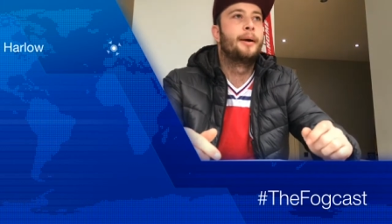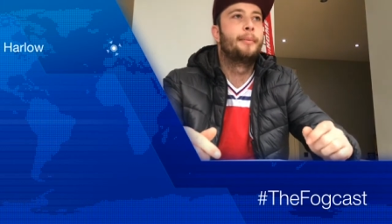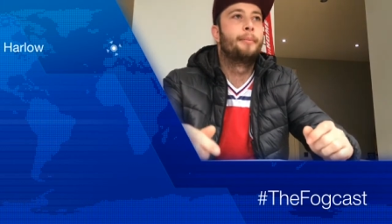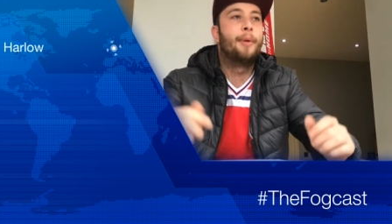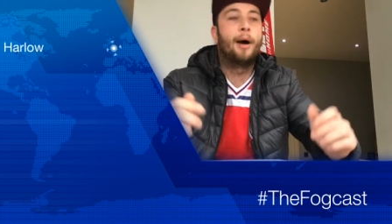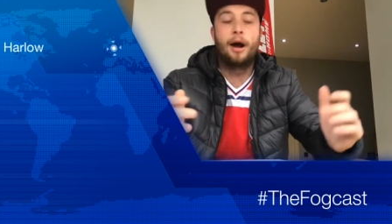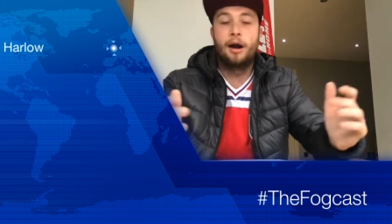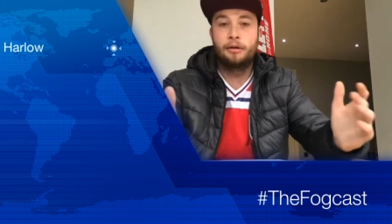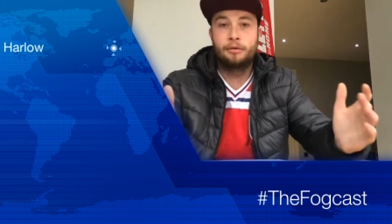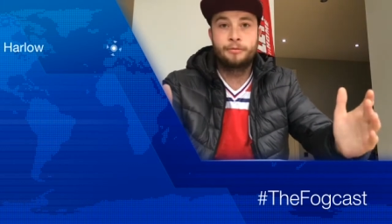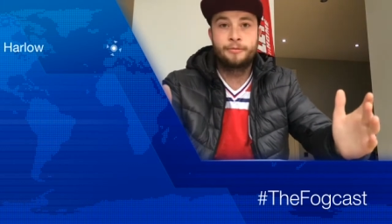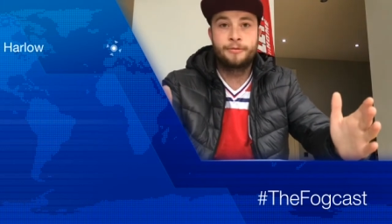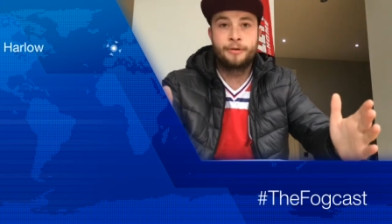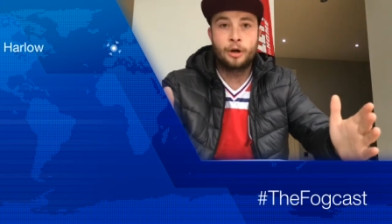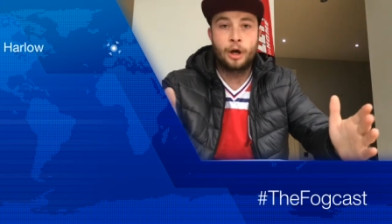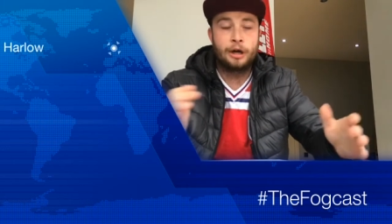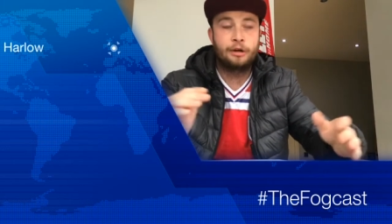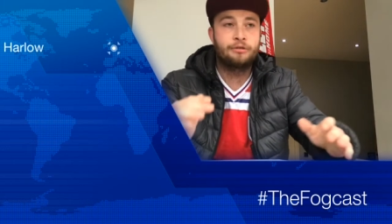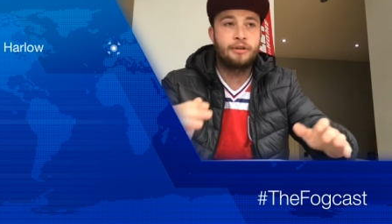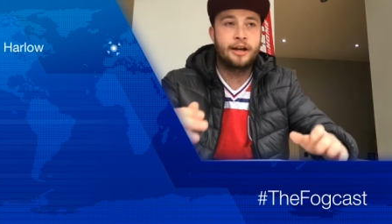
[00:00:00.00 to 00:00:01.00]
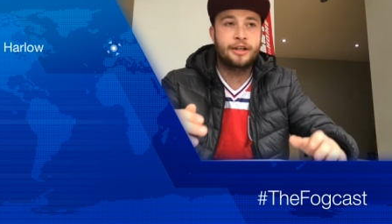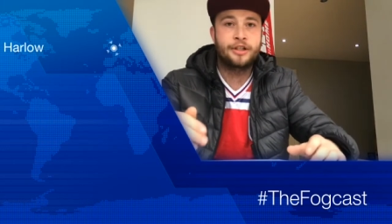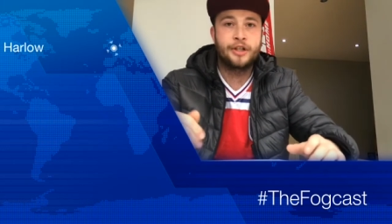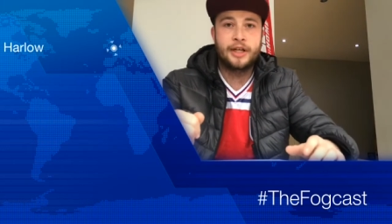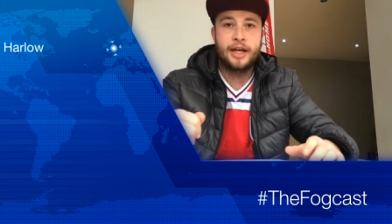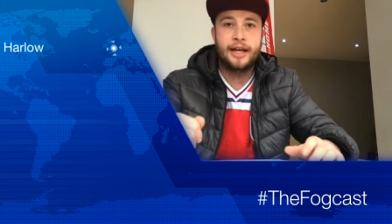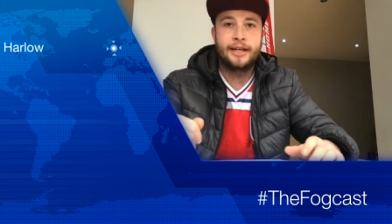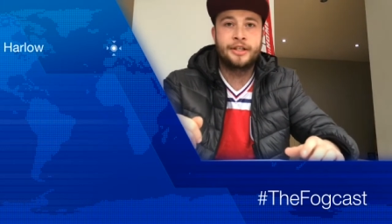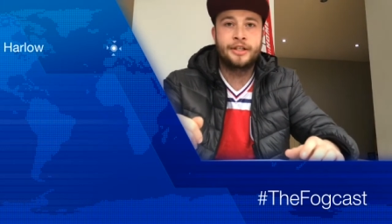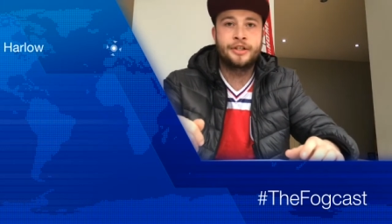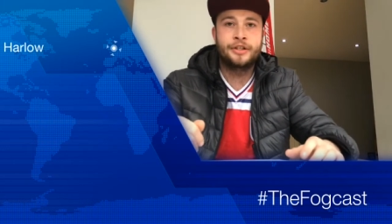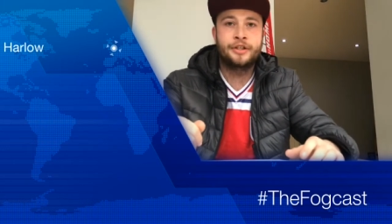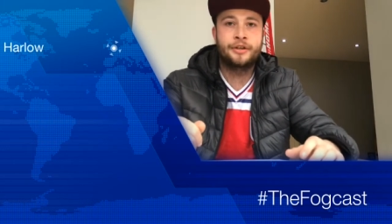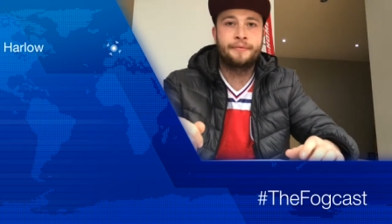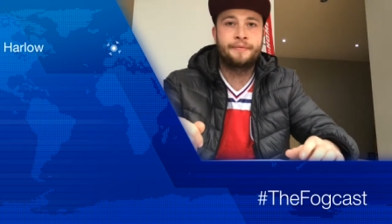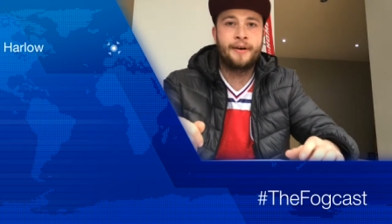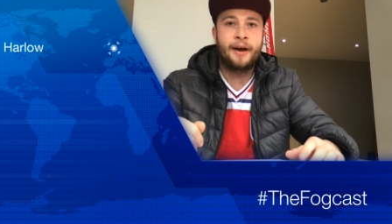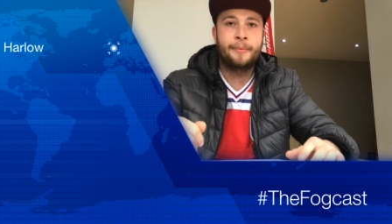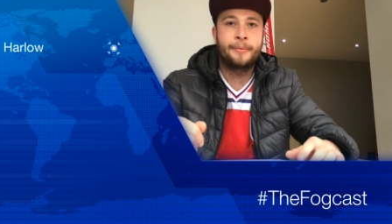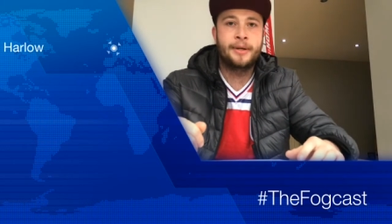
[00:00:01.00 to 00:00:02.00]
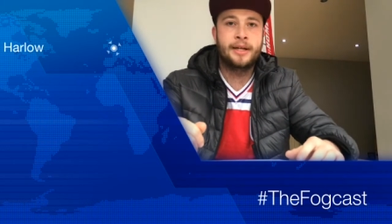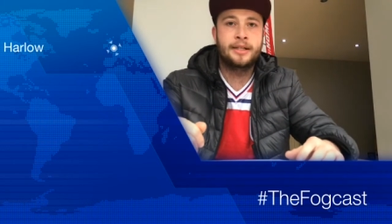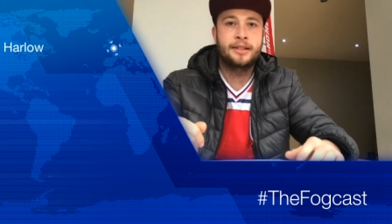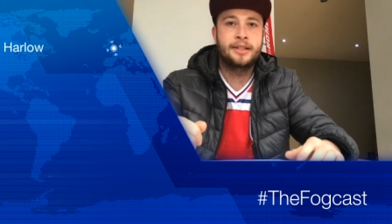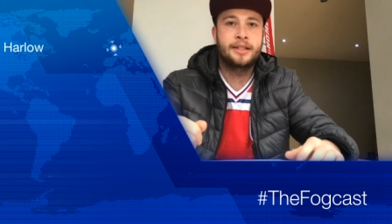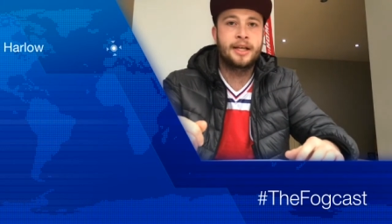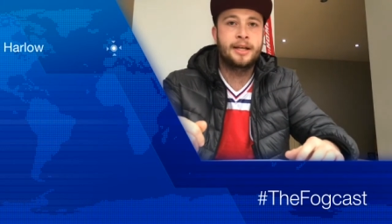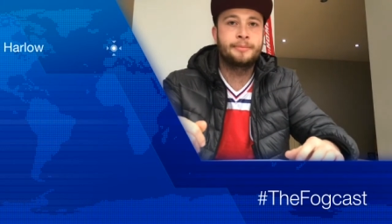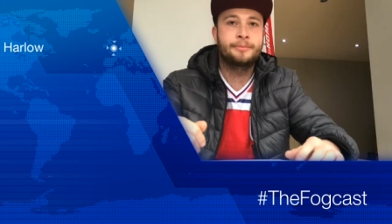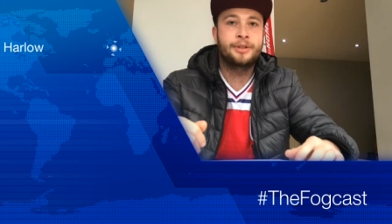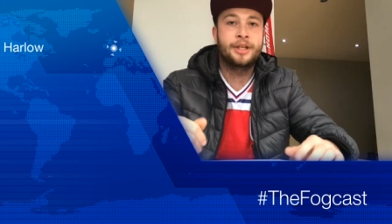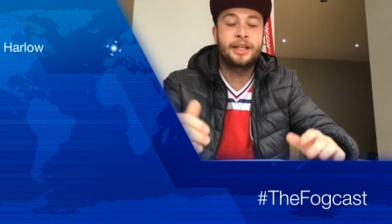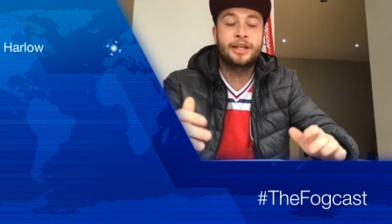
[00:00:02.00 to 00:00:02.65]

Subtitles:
But congratulations to Fabian Sims.